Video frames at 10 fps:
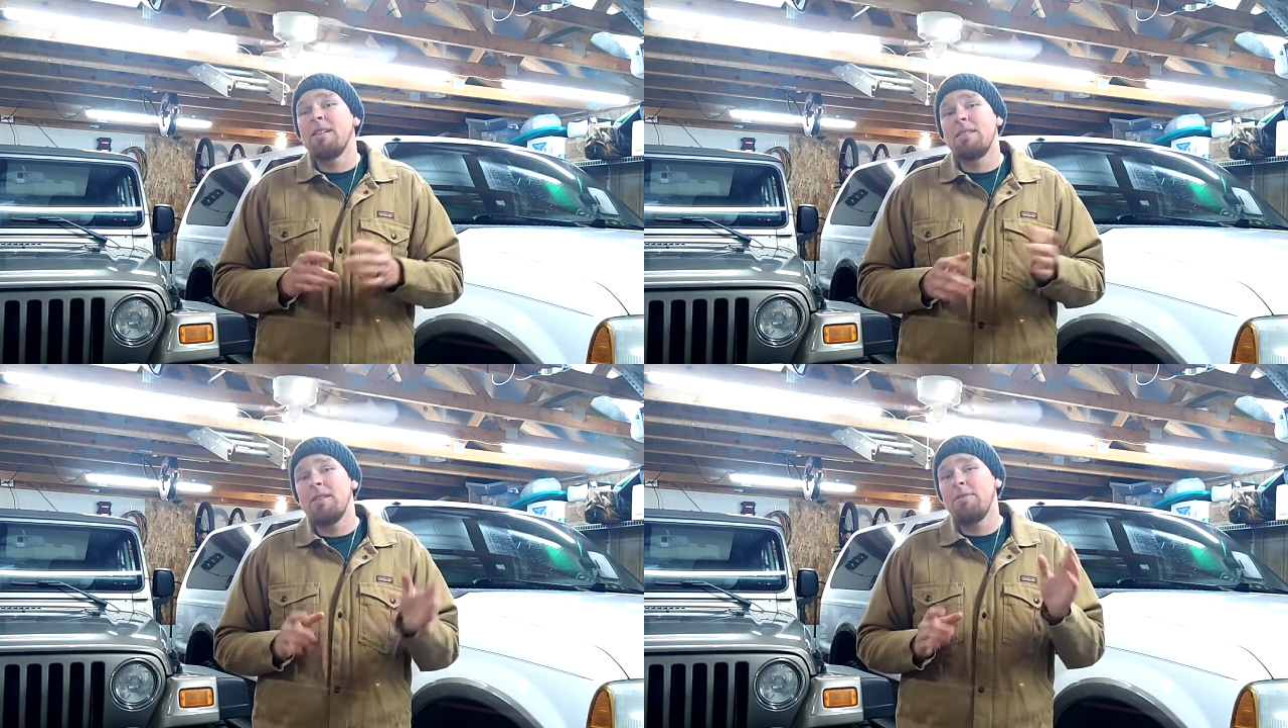
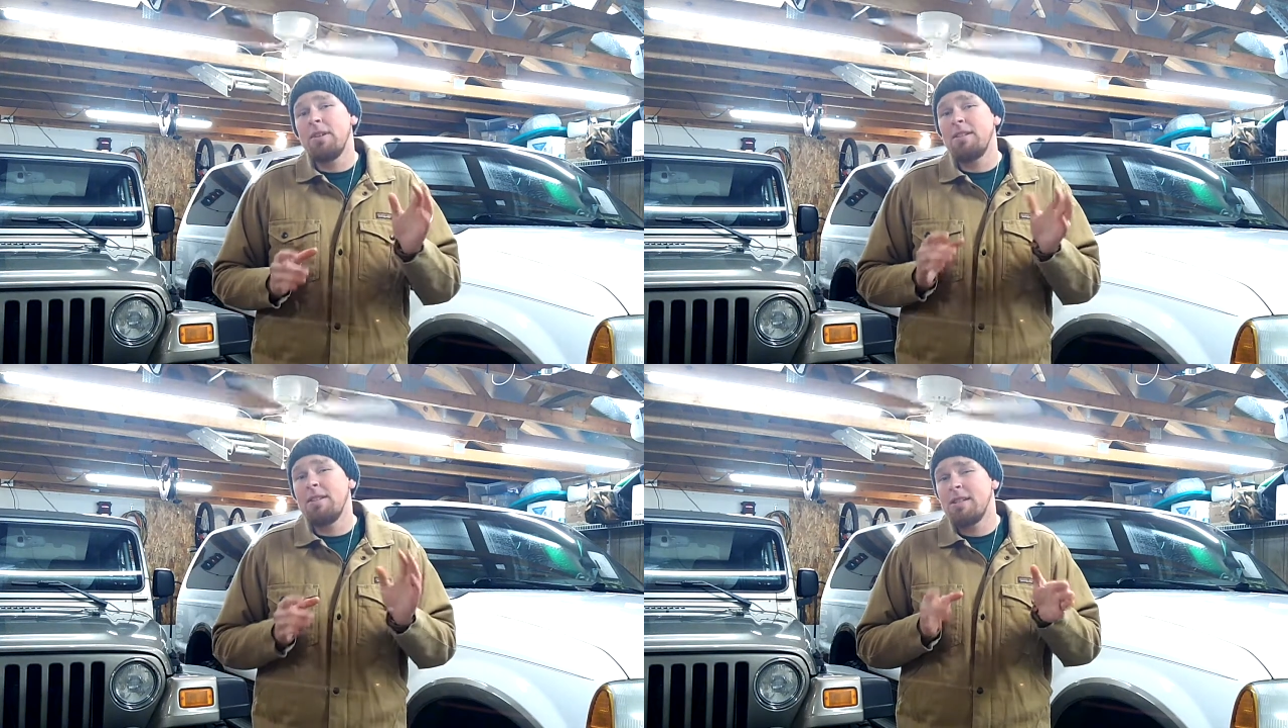
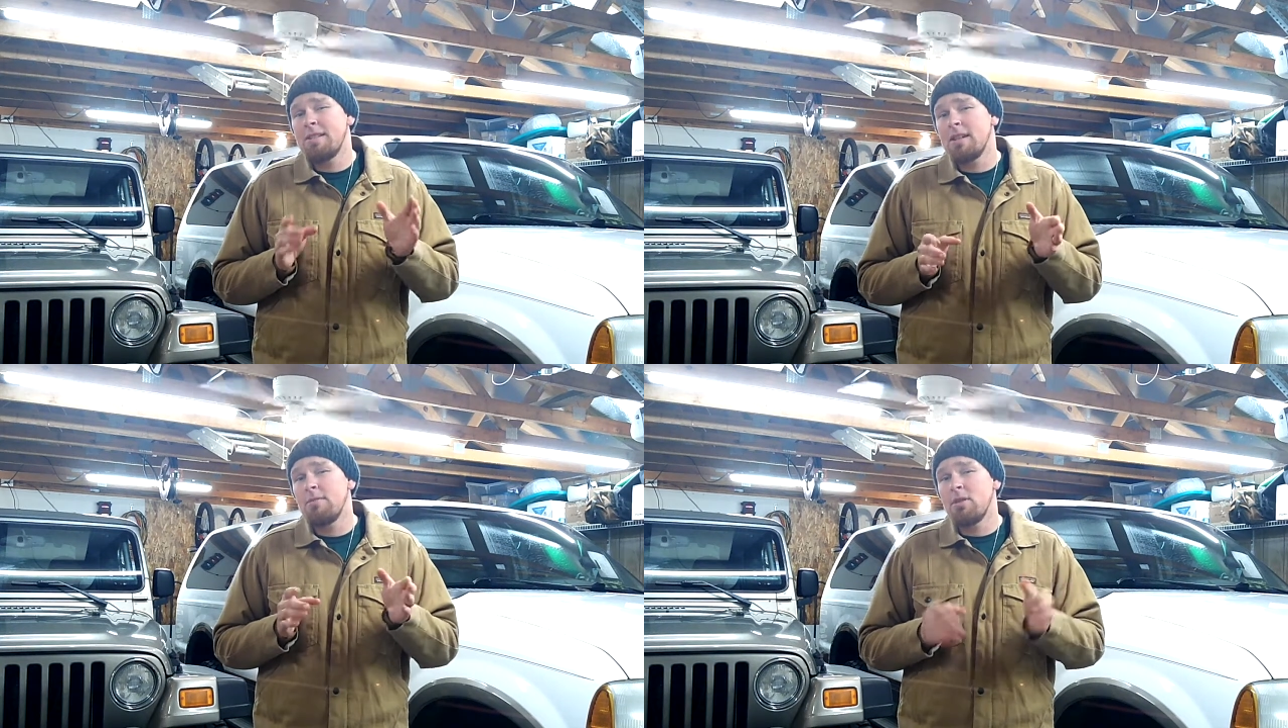Definitely did
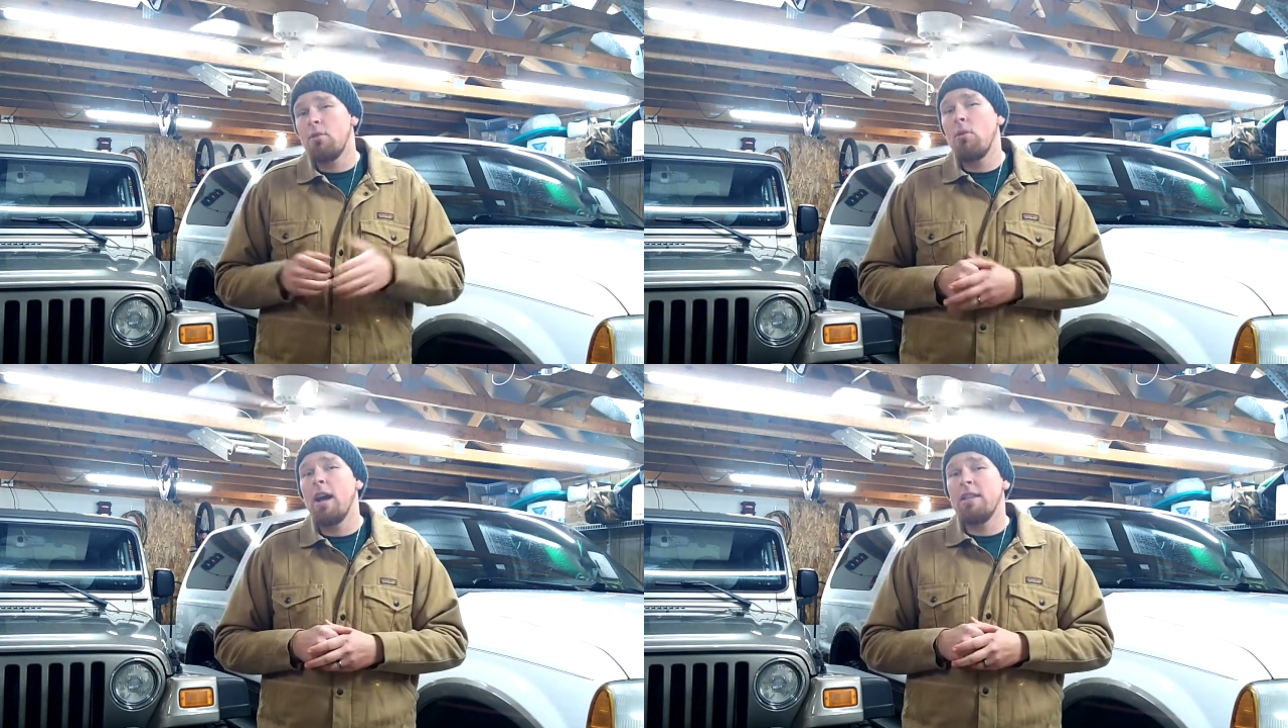seem to
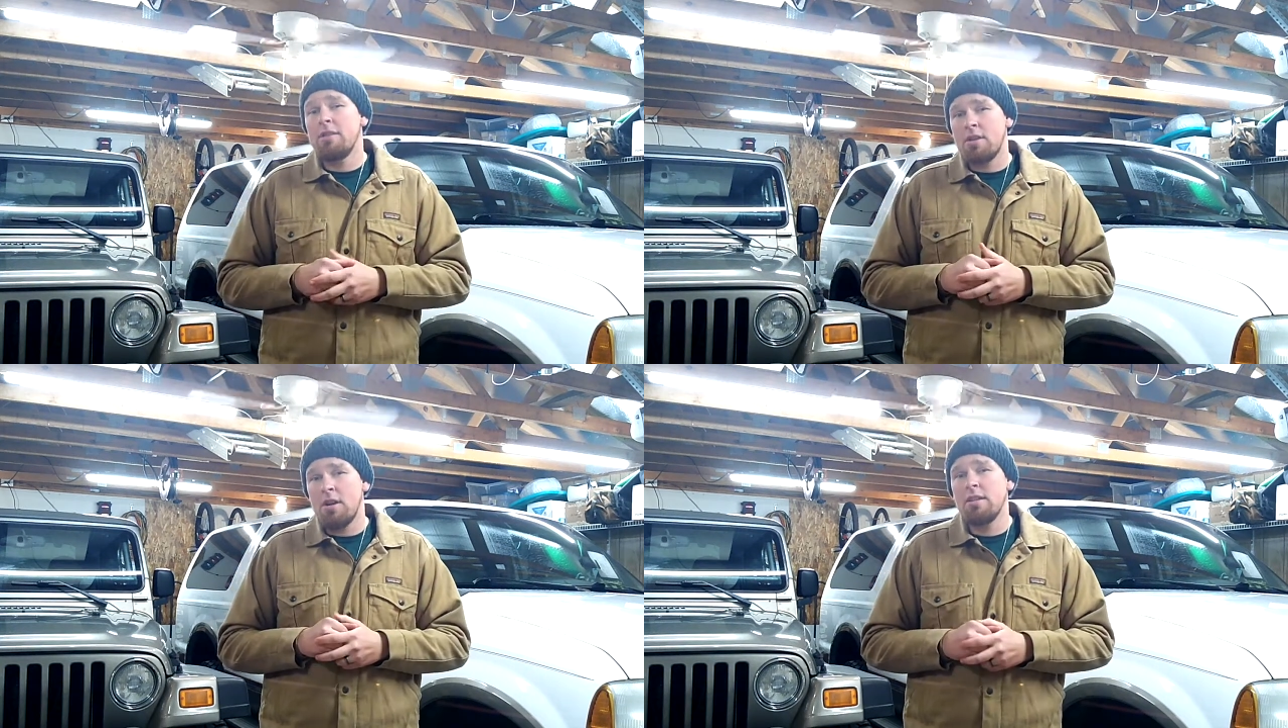quiet
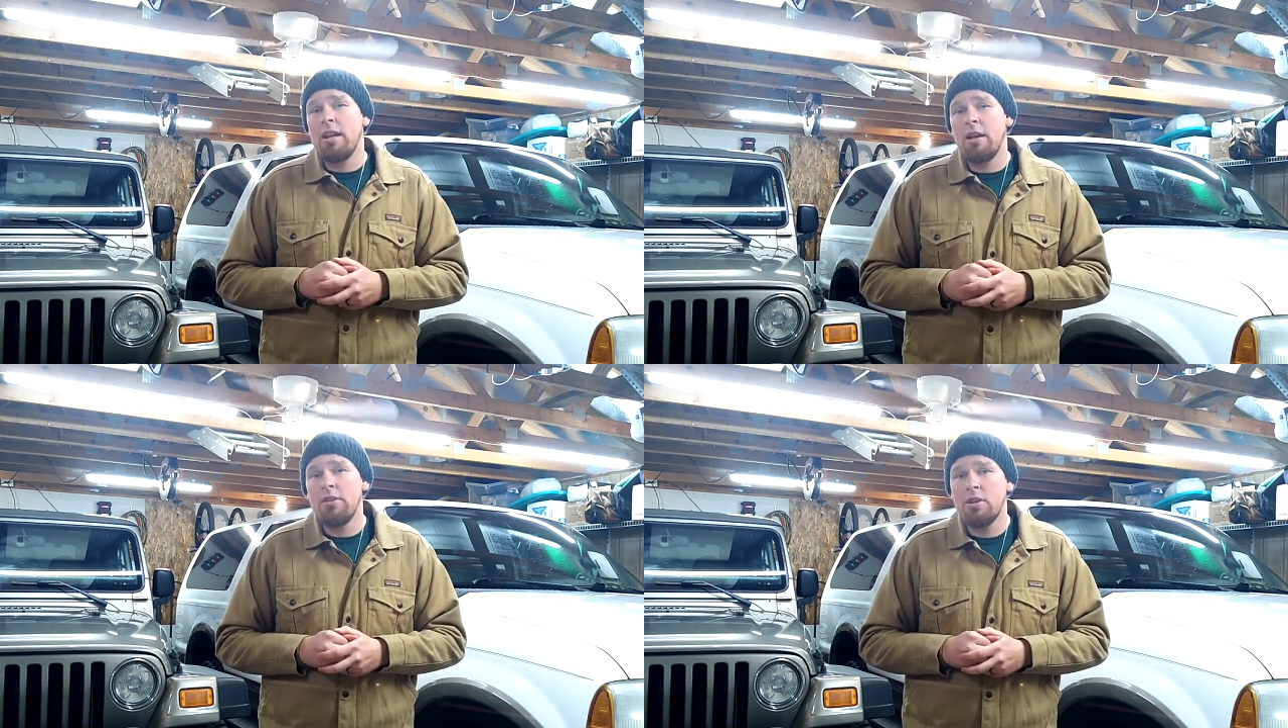the truck
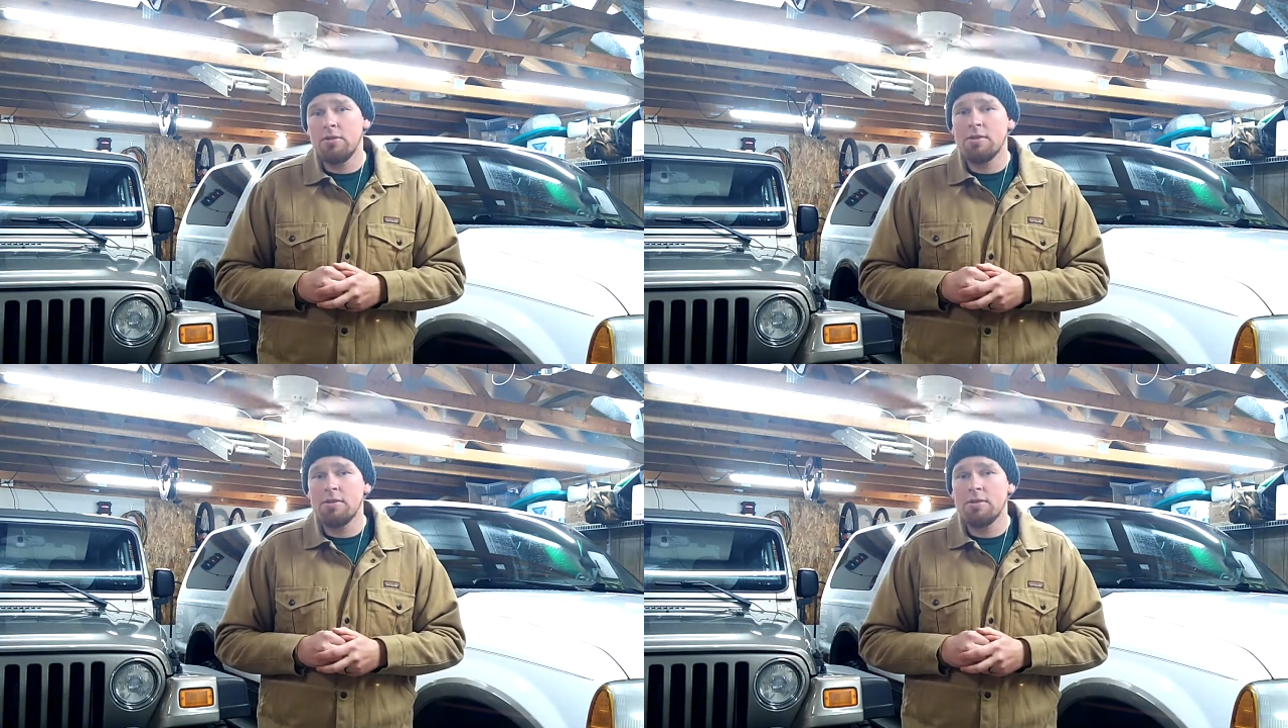down though,